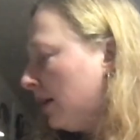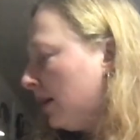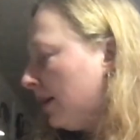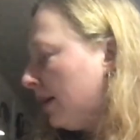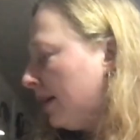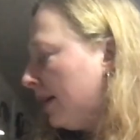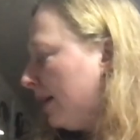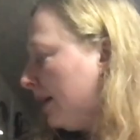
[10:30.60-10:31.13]

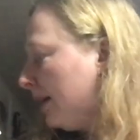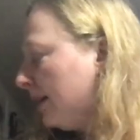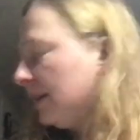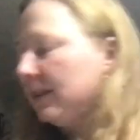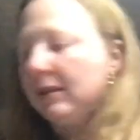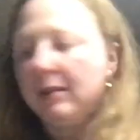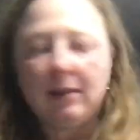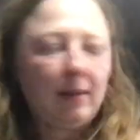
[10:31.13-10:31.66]

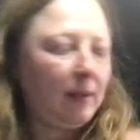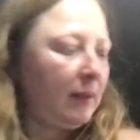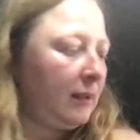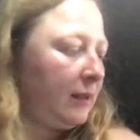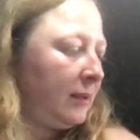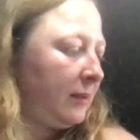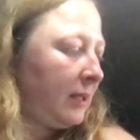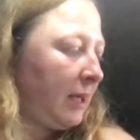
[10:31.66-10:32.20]
And
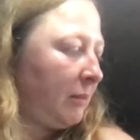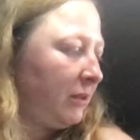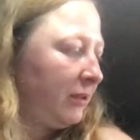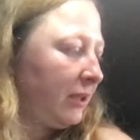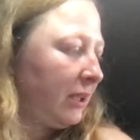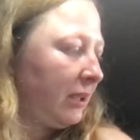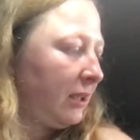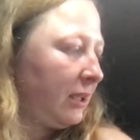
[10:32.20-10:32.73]
uh, I'm
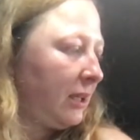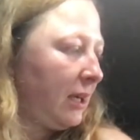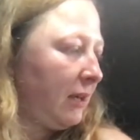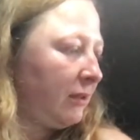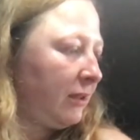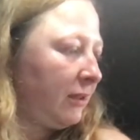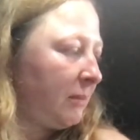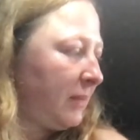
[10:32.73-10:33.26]
looking
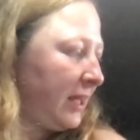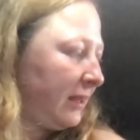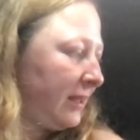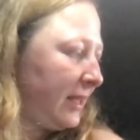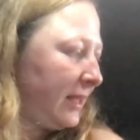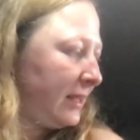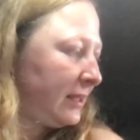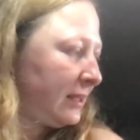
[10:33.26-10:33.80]
around on my
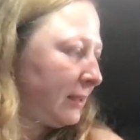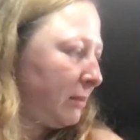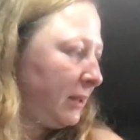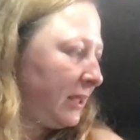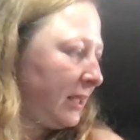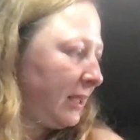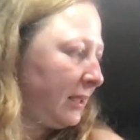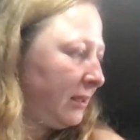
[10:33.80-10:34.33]
desk,
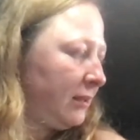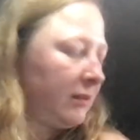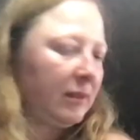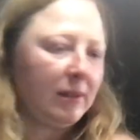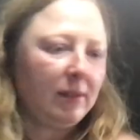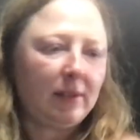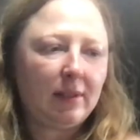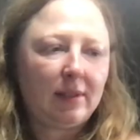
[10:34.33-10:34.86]
but I
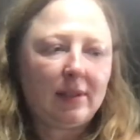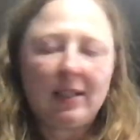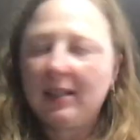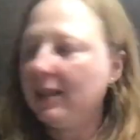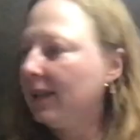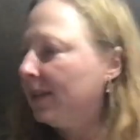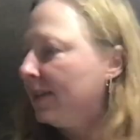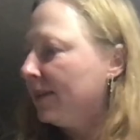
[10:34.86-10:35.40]
don't
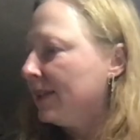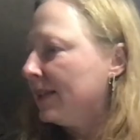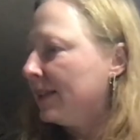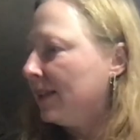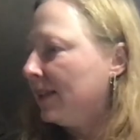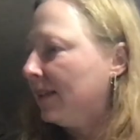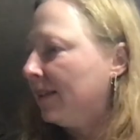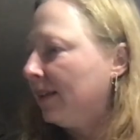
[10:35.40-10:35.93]
think there is
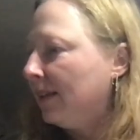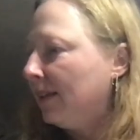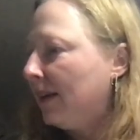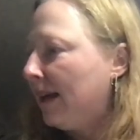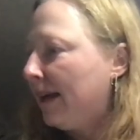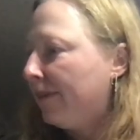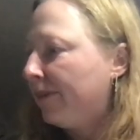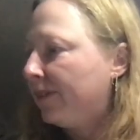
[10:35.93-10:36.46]
anything
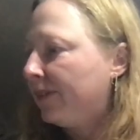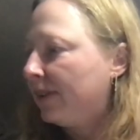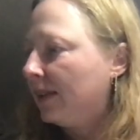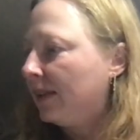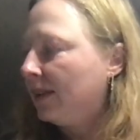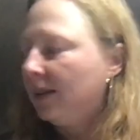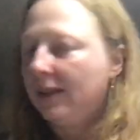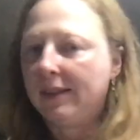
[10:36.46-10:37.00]
left.
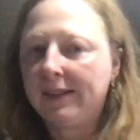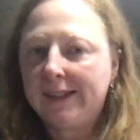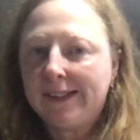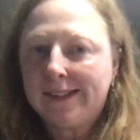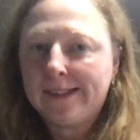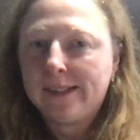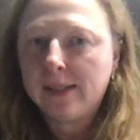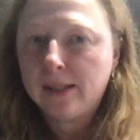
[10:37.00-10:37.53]

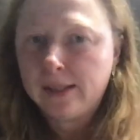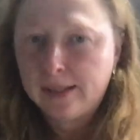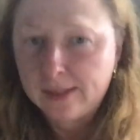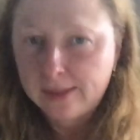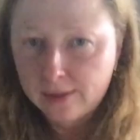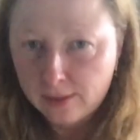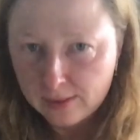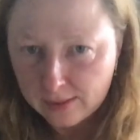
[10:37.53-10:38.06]

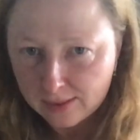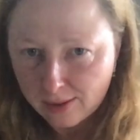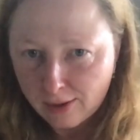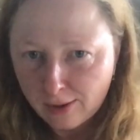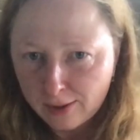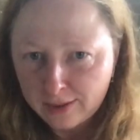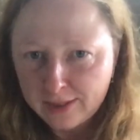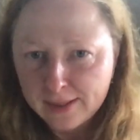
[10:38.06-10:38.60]

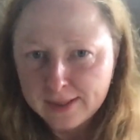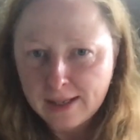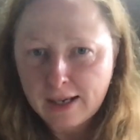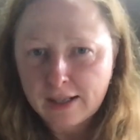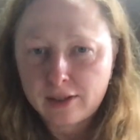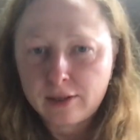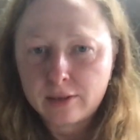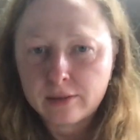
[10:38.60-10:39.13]
So these are
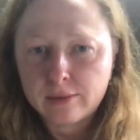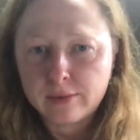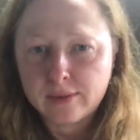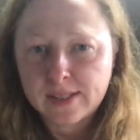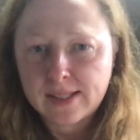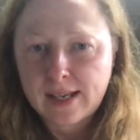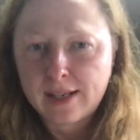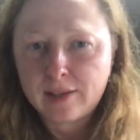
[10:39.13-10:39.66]
the
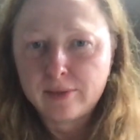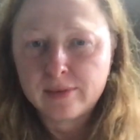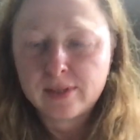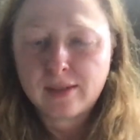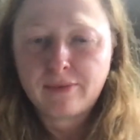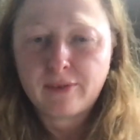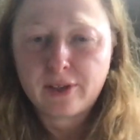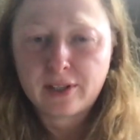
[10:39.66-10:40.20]
tools I
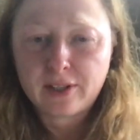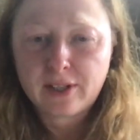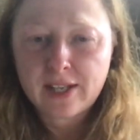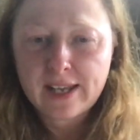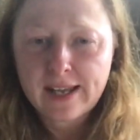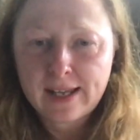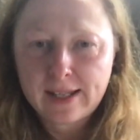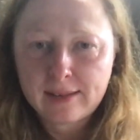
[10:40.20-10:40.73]
used for the
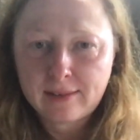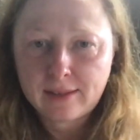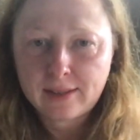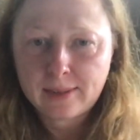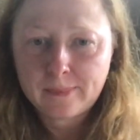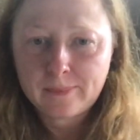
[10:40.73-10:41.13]
cat.